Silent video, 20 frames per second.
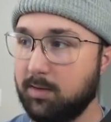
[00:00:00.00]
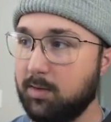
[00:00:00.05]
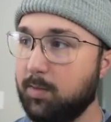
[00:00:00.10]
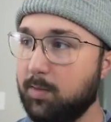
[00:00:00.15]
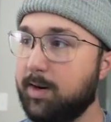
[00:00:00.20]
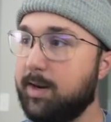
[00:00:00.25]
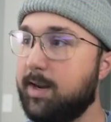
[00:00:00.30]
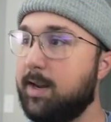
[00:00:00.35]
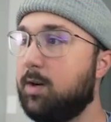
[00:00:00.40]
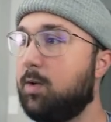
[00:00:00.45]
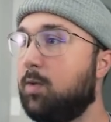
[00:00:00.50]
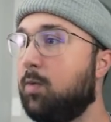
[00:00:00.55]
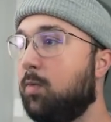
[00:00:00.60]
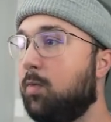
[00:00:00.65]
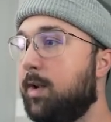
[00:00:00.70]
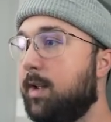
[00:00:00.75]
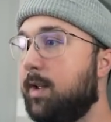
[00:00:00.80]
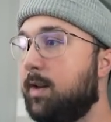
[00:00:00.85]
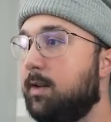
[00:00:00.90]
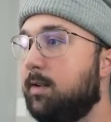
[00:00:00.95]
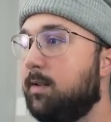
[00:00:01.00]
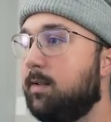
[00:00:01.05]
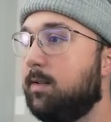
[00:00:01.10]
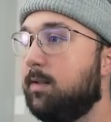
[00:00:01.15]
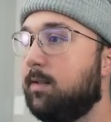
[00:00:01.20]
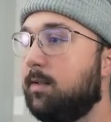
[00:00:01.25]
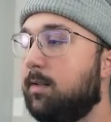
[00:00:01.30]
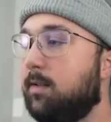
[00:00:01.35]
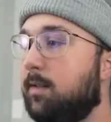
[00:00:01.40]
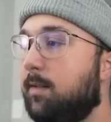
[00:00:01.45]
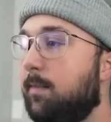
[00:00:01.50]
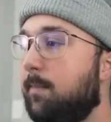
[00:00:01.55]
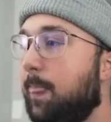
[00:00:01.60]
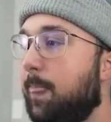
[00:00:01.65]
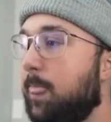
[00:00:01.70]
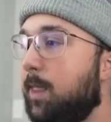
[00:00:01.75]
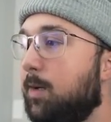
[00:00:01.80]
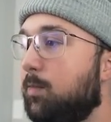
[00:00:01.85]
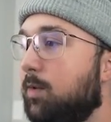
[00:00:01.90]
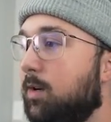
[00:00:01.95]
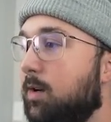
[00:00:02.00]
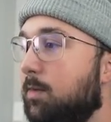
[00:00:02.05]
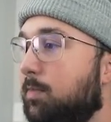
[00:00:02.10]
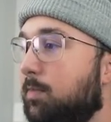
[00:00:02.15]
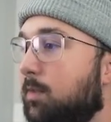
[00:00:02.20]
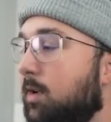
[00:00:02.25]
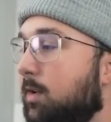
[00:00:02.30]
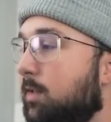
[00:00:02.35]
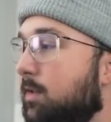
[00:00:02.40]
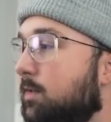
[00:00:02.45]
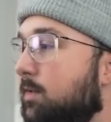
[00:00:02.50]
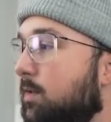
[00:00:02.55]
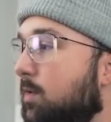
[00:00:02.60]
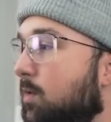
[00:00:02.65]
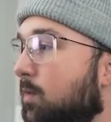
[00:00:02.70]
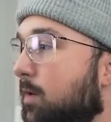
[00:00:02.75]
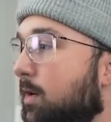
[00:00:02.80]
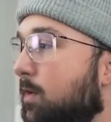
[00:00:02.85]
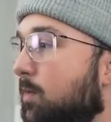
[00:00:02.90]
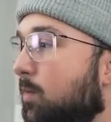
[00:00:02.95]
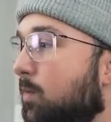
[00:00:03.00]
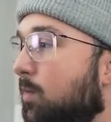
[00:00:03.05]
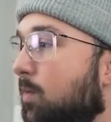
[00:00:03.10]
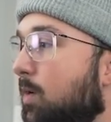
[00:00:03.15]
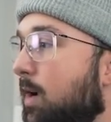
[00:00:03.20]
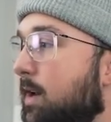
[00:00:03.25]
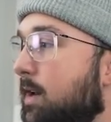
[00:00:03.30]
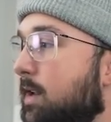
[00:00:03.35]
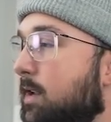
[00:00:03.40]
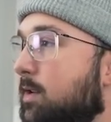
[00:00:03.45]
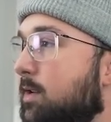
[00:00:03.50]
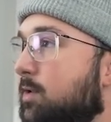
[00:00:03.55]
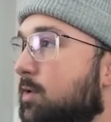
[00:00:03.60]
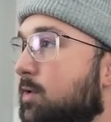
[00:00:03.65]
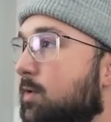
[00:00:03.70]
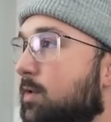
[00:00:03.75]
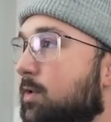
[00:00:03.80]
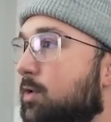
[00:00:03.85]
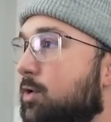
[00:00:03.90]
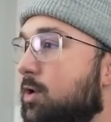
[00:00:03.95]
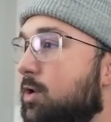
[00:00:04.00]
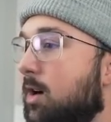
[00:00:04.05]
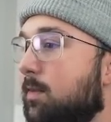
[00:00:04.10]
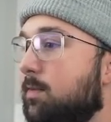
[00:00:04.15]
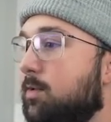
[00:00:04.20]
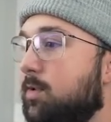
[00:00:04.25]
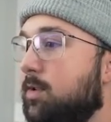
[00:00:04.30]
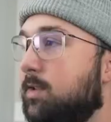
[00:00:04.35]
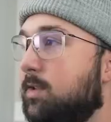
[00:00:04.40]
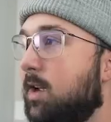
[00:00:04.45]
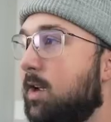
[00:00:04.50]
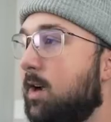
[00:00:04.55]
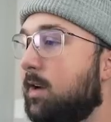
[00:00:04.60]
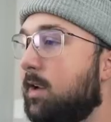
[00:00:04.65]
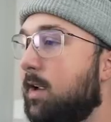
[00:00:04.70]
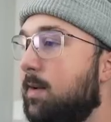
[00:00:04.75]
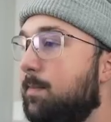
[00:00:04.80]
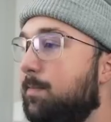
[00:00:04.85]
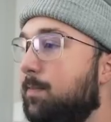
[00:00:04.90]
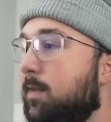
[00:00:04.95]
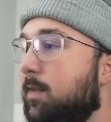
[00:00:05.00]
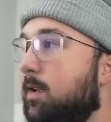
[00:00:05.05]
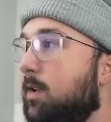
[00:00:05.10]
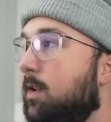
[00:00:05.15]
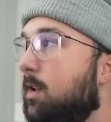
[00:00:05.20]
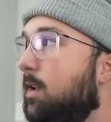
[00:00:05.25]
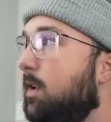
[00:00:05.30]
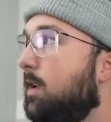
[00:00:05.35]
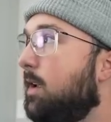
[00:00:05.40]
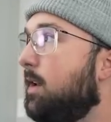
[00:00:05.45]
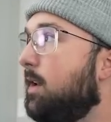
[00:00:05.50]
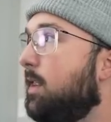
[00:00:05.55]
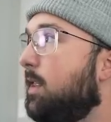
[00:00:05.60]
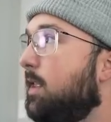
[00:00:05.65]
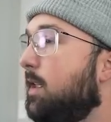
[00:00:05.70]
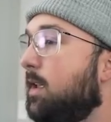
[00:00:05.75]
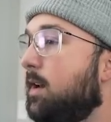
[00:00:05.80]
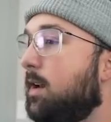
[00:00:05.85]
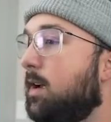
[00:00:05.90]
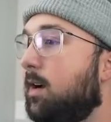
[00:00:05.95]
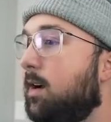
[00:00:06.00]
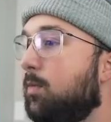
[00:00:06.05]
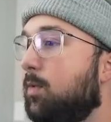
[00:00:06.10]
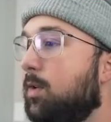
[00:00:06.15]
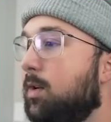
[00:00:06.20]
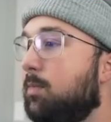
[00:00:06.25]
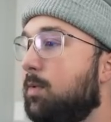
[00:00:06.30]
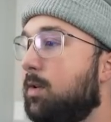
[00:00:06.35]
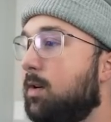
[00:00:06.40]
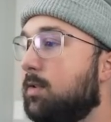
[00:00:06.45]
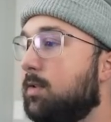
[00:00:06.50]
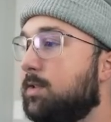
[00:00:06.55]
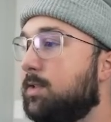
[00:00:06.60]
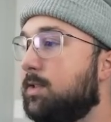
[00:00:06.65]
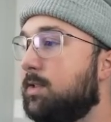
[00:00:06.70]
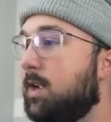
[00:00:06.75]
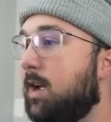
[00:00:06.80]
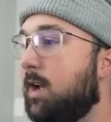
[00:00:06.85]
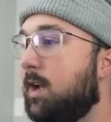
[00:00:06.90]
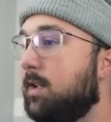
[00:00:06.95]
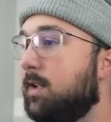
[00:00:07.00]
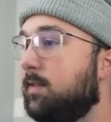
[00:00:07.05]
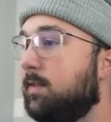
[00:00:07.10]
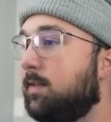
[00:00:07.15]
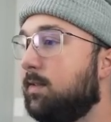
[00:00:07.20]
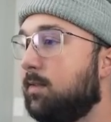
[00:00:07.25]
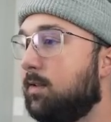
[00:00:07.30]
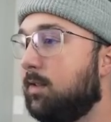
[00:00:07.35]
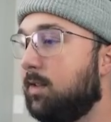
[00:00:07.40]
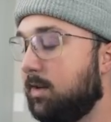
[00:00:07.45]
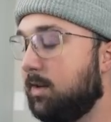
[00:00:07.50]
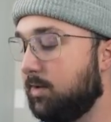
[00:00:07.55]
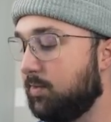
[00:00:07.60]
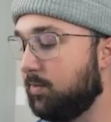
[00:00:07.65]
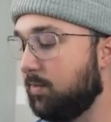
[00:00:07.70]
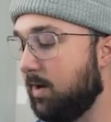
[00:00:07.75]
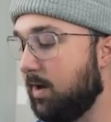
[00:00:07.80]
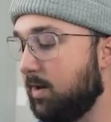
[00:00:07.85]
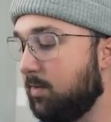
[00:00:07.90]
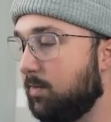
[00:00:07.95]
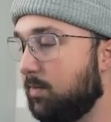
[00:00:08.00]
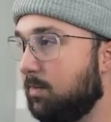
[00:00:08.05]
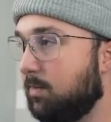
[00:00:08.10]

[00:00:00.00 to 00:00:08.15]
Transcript: We're gonna get a grid. And we're gonna plug this grid right into the geometry socket. And then we're gonna bring our size, click and drag, we're